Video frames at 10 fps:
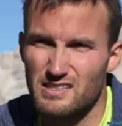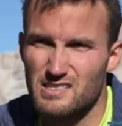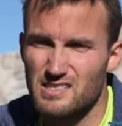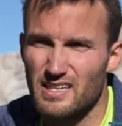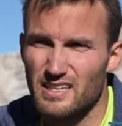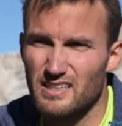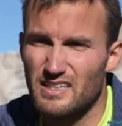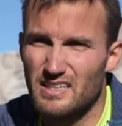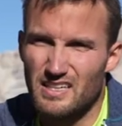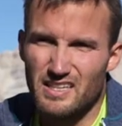I'm climbing in.
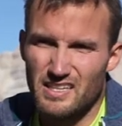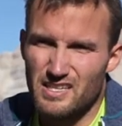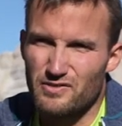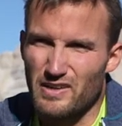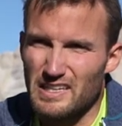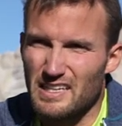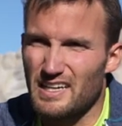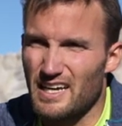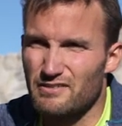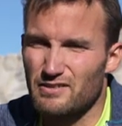For example, if
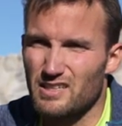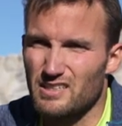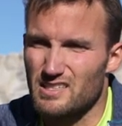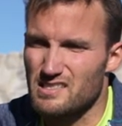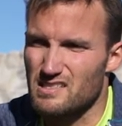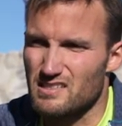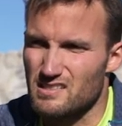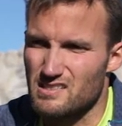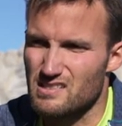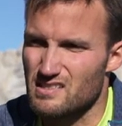I'm climbing to the
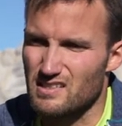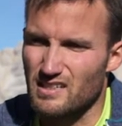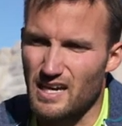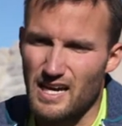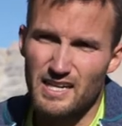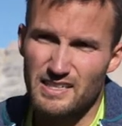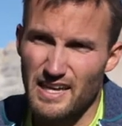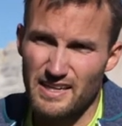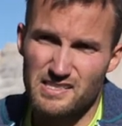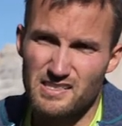right, the gate should
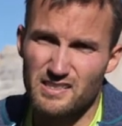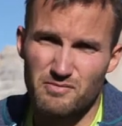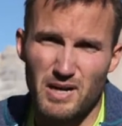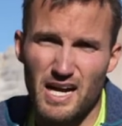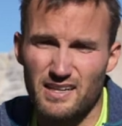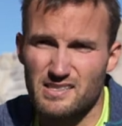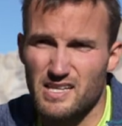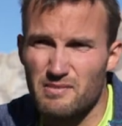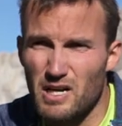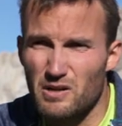point to the left.
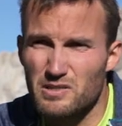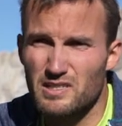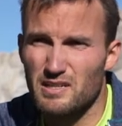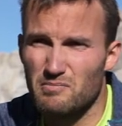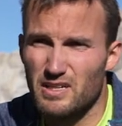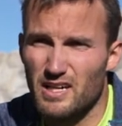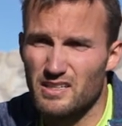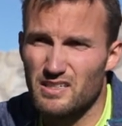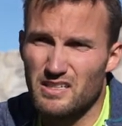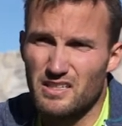This prevents
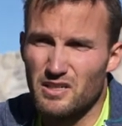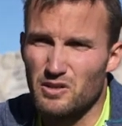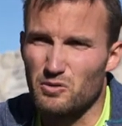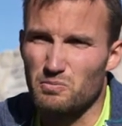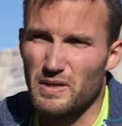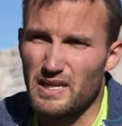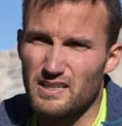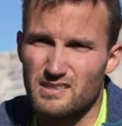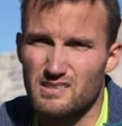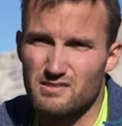A, the quick draw
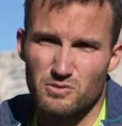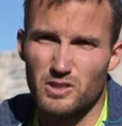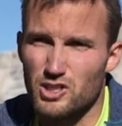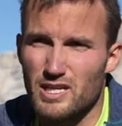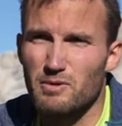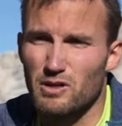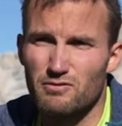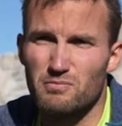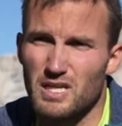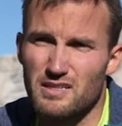from becoming unclipped
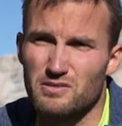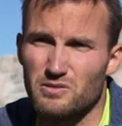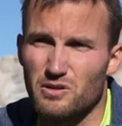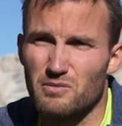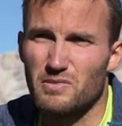in the bolt,